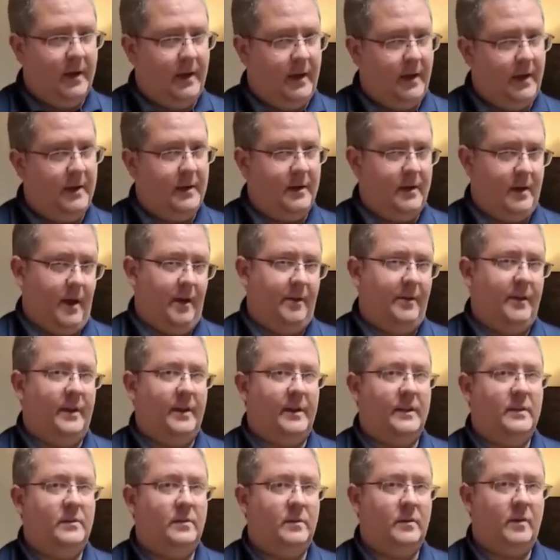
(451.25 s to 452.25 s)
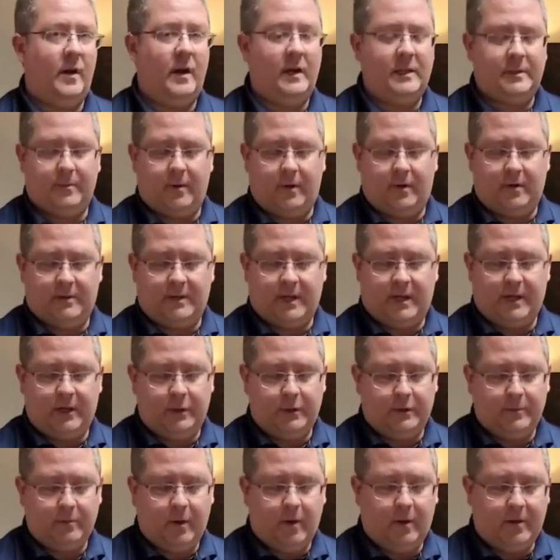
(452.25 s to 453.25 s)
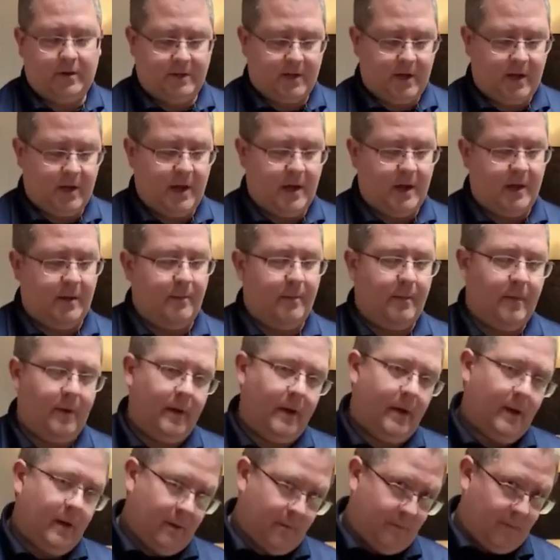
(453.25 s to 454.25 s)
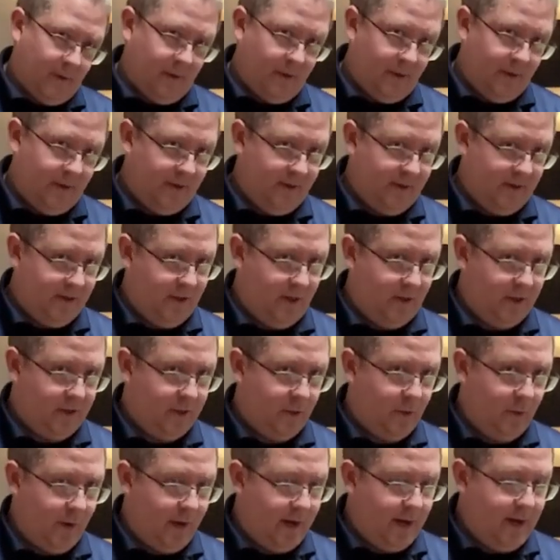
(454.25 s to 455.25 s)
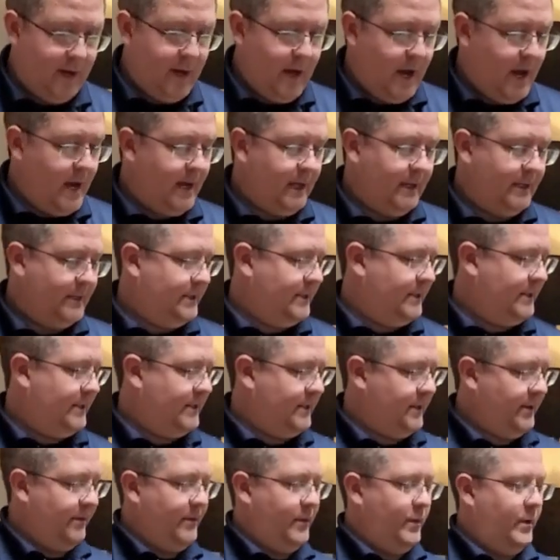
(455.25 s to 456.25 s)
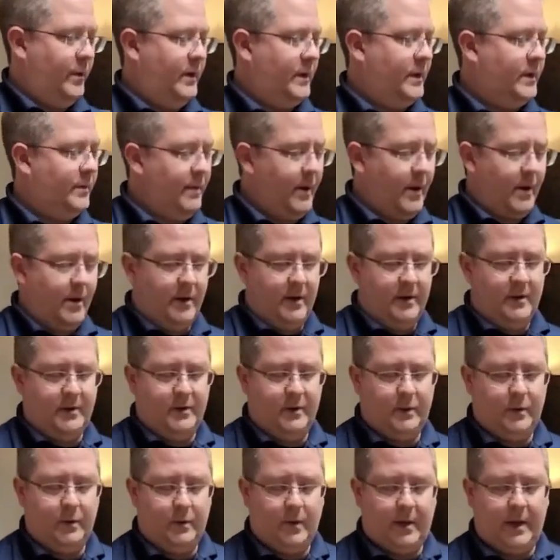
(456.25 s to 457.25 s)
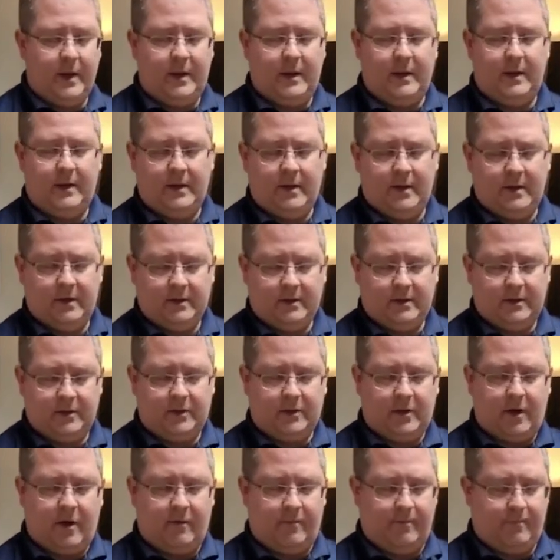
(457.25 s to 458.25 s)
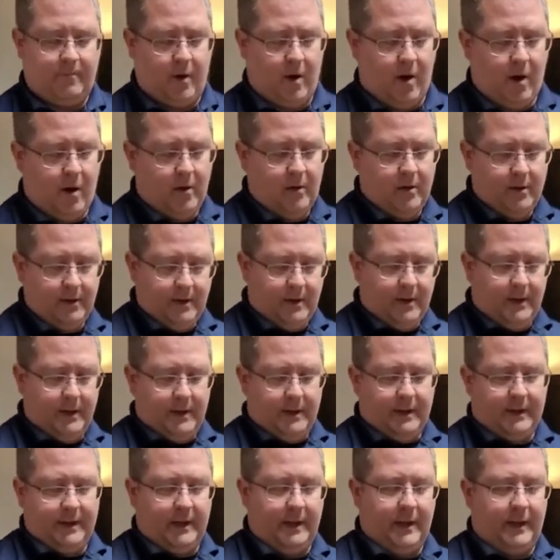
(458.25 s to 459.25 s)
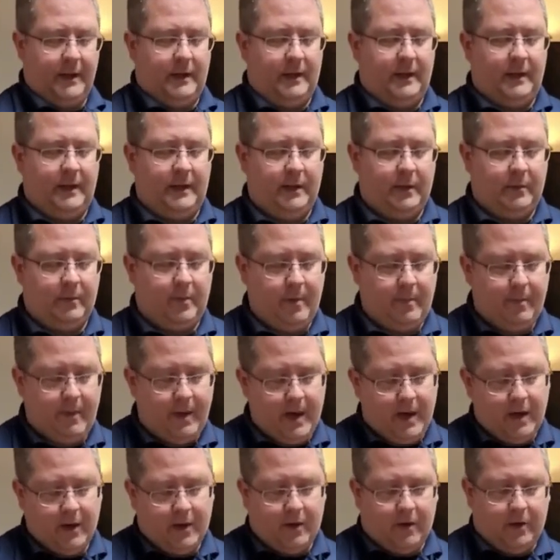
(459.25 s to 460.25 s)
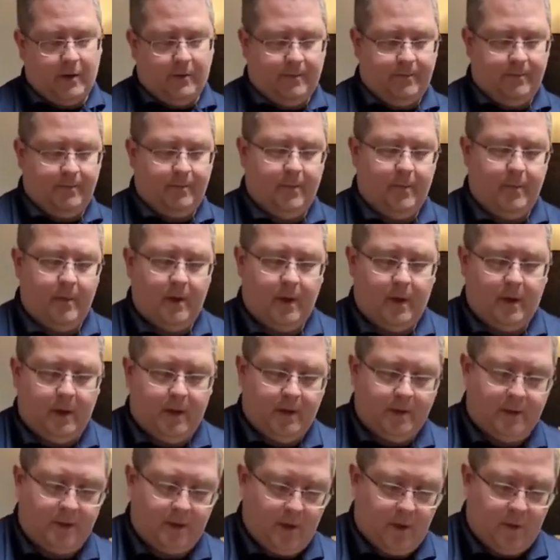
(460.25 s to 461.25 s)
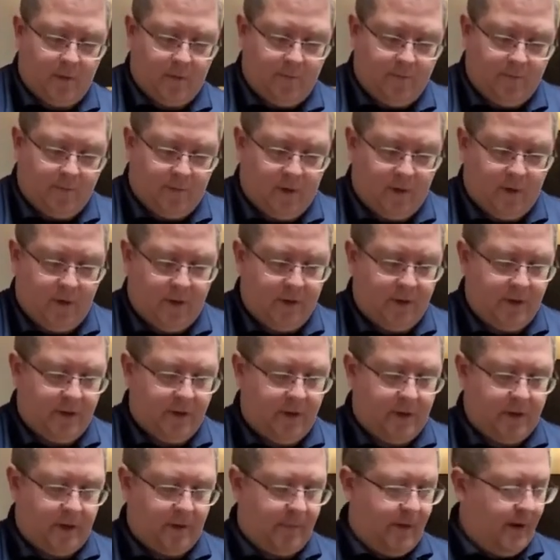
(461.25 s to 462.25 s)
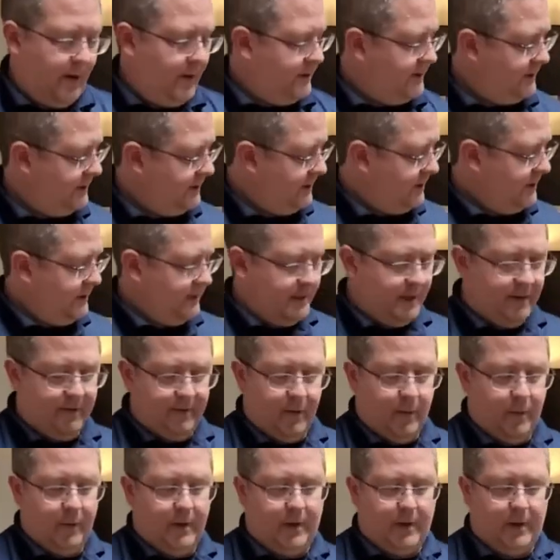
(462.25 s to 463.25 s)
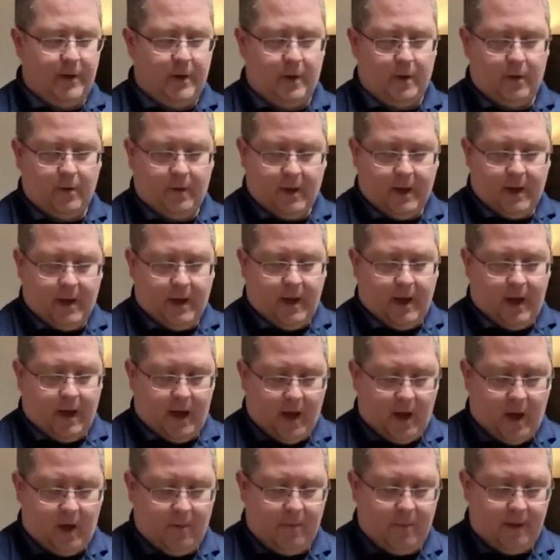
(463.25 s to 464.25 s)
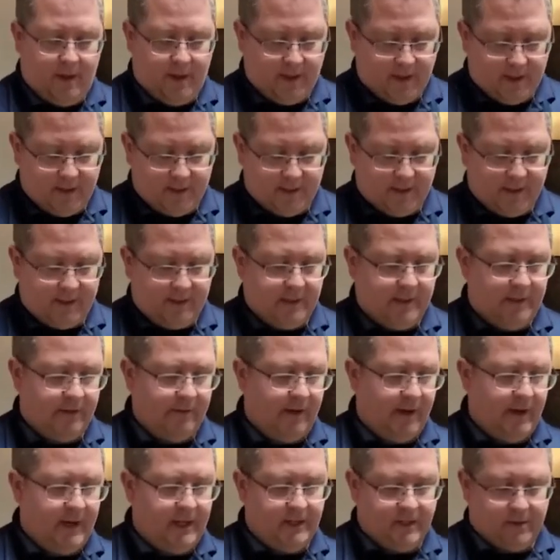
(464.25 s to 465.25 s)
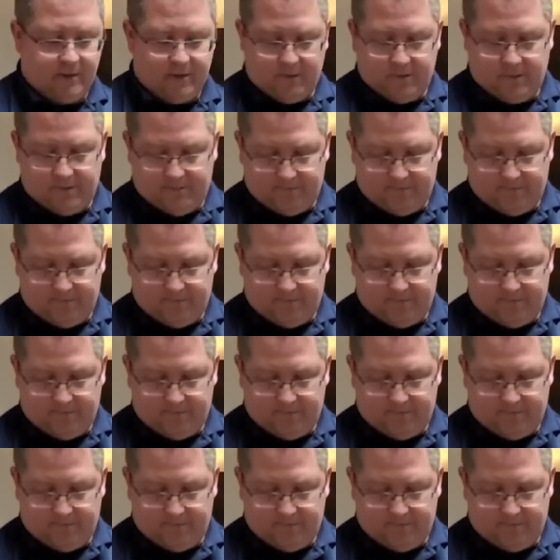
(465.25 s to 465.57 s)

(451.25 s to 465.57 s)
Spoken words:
again, nothing against lacrosse balls. I use them all the time. But this is also quite nice. If you want to compare it to a softball, getting a little bit bigger. So here's your comparisons if you want to know how big is the device